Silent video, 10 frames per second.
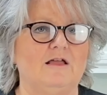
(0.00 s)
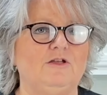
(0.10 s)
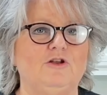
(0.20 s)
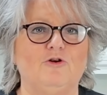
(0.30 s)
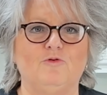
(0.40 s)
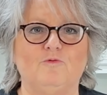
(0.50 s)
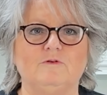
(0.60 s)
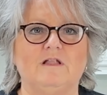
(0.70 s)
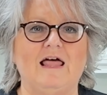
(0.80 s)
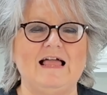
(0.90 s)
You know,
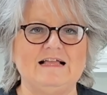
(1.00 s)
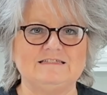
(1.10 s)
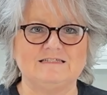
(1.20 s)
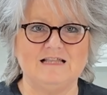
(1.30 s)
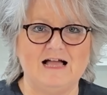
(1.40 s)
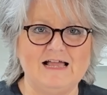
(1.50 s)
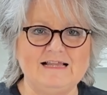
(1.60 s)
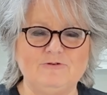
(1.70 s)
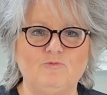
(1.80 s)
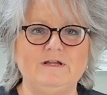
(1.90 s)
last
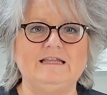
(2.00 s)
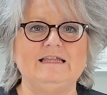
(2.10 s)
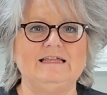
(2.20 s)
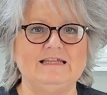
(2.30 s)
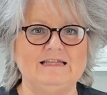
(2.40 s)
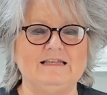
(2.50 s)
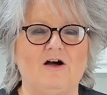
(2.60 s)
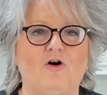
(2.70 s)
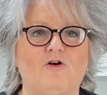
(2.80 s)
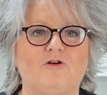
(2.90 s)
night we did
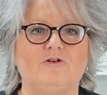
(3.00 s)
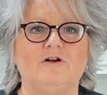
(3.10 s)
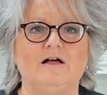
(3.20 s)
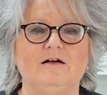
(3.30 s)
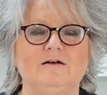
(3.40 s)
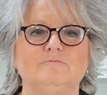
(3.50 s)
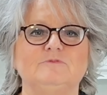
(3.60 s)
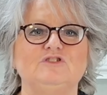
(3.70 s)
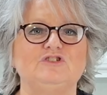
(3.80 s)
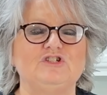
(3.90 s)
our
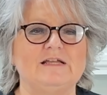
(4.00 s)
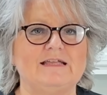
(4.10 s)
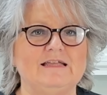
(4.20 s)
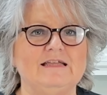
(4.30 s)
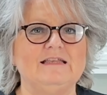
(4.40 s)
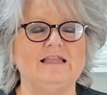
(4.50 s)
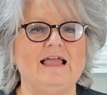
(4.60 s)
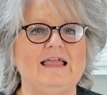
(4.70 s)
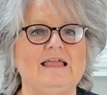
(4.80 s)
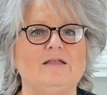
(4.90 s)
chicken
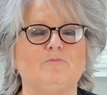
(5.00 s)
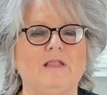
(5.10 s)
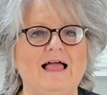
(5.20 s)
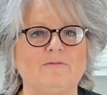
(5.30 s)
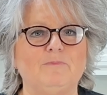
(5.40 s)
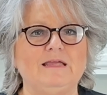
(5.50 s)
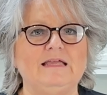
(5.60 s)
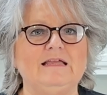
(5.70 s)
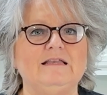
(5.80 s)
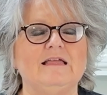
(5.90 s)
and black
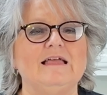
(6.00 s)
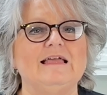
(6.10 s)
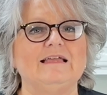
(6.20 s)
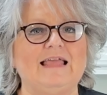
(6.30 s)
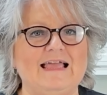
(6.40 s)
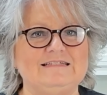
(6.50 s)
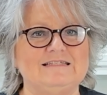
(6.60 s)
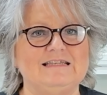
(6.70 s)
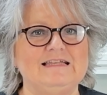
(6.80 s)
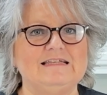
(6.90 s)
bean
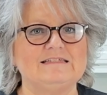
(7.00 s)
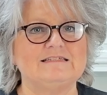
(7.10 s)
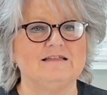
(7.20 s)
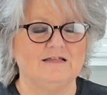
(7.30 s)
quesadillas